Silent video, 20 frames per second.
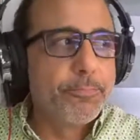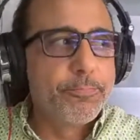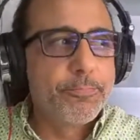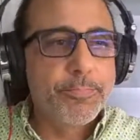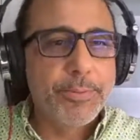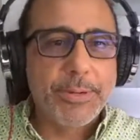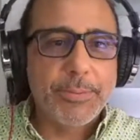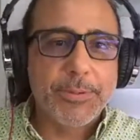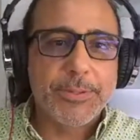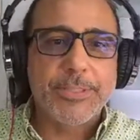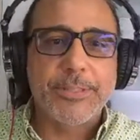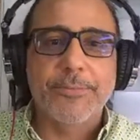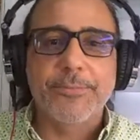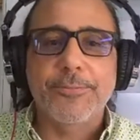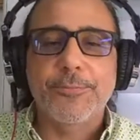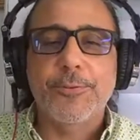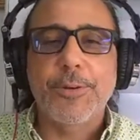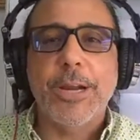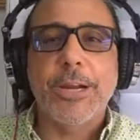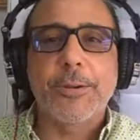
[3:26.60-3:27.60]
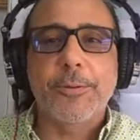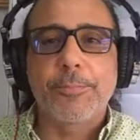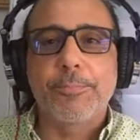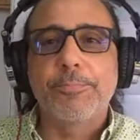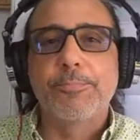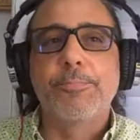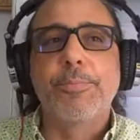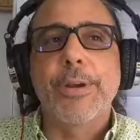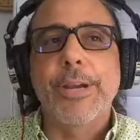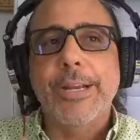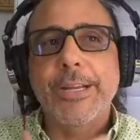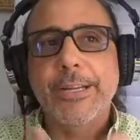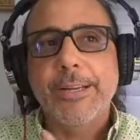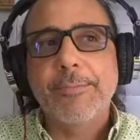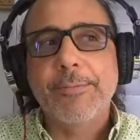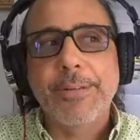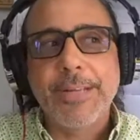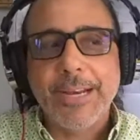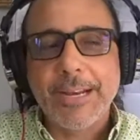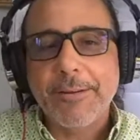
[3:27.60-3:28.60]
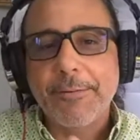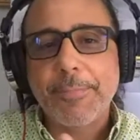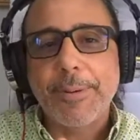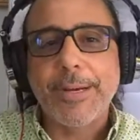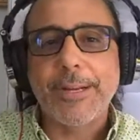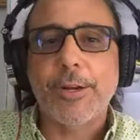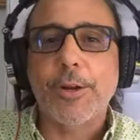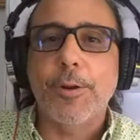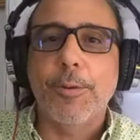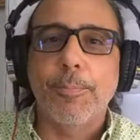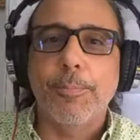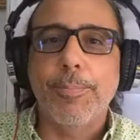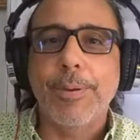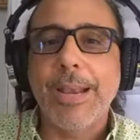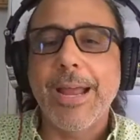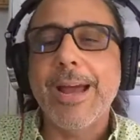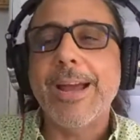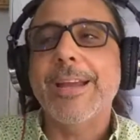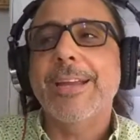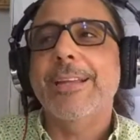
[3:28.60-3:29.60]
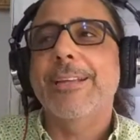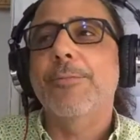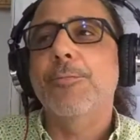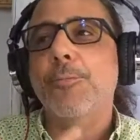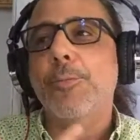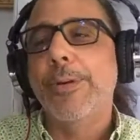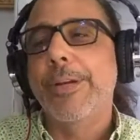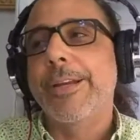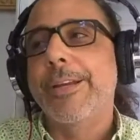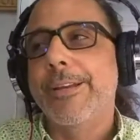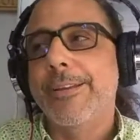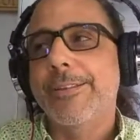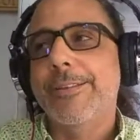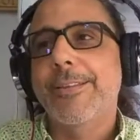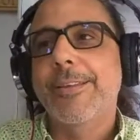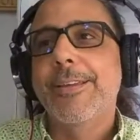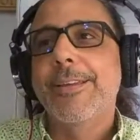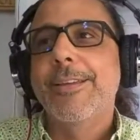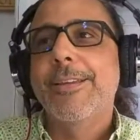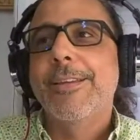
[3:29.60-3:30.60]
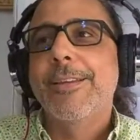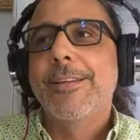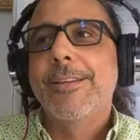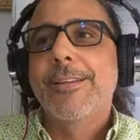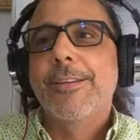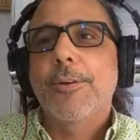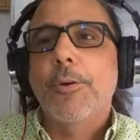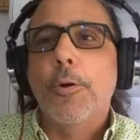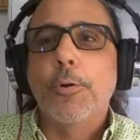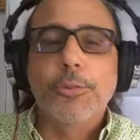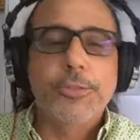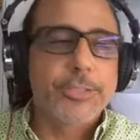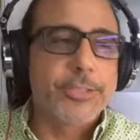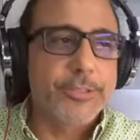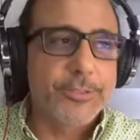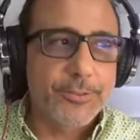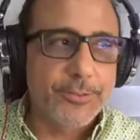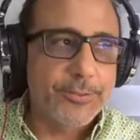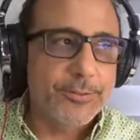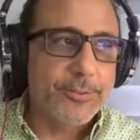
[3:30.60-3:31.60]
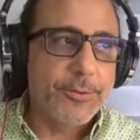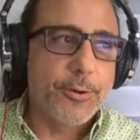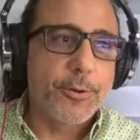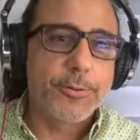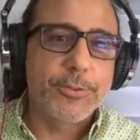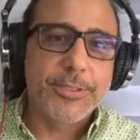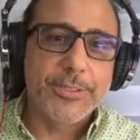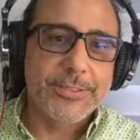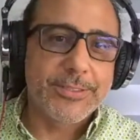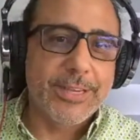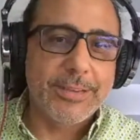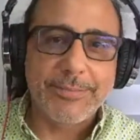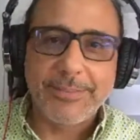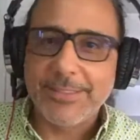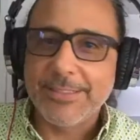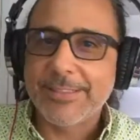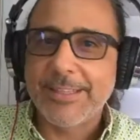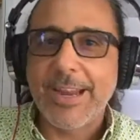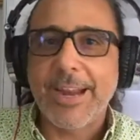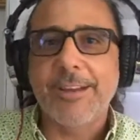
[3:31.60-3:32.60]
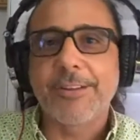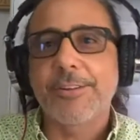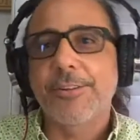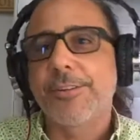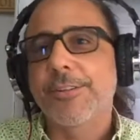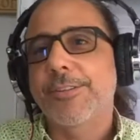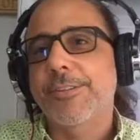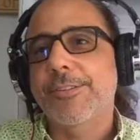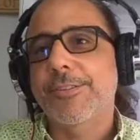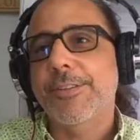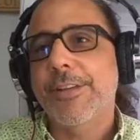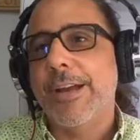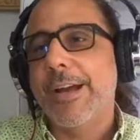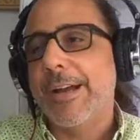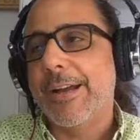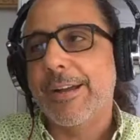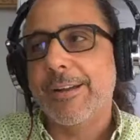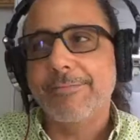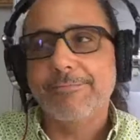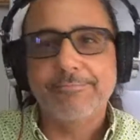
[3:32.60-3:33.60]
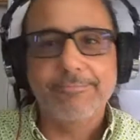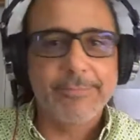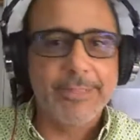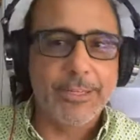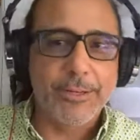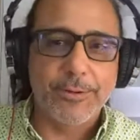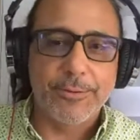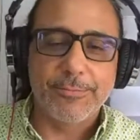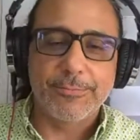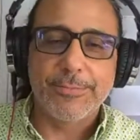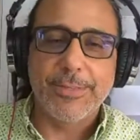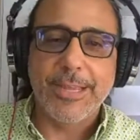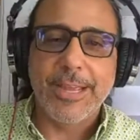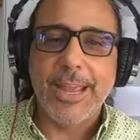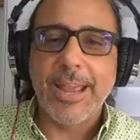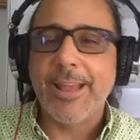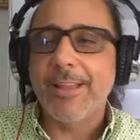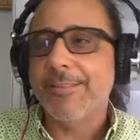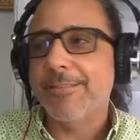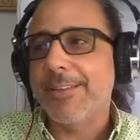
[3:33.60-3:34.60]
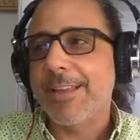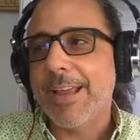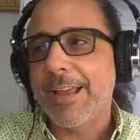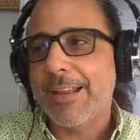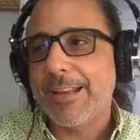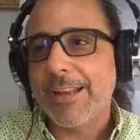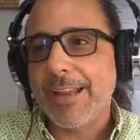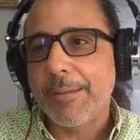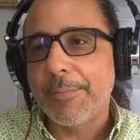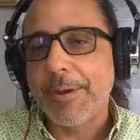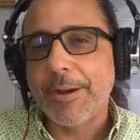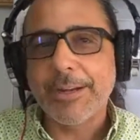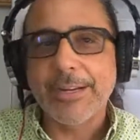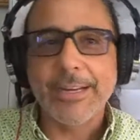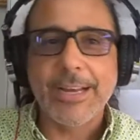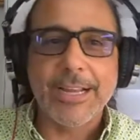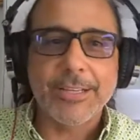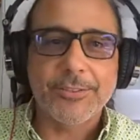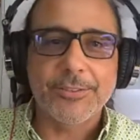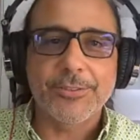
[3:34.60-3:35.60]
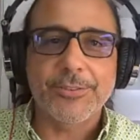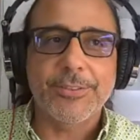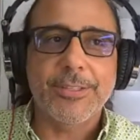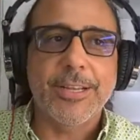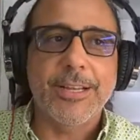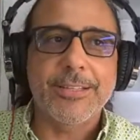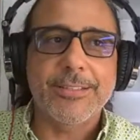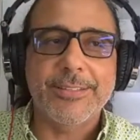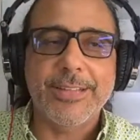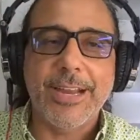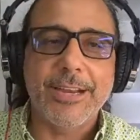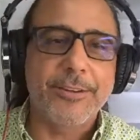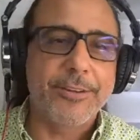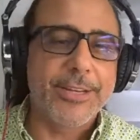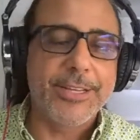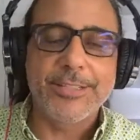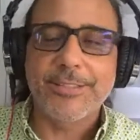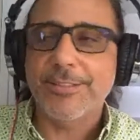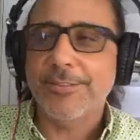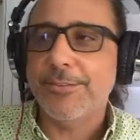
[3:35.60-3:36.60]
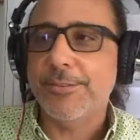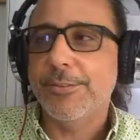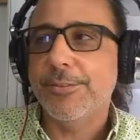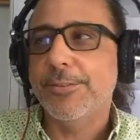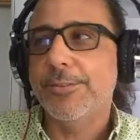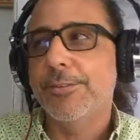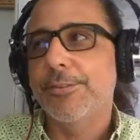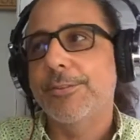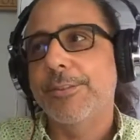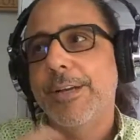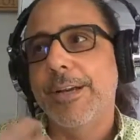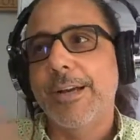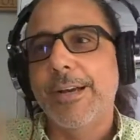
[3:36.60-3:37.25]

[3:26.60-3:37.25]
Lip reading: pretty much try to get everybody compliant with OSHA safety standards, and American National Standard Institute,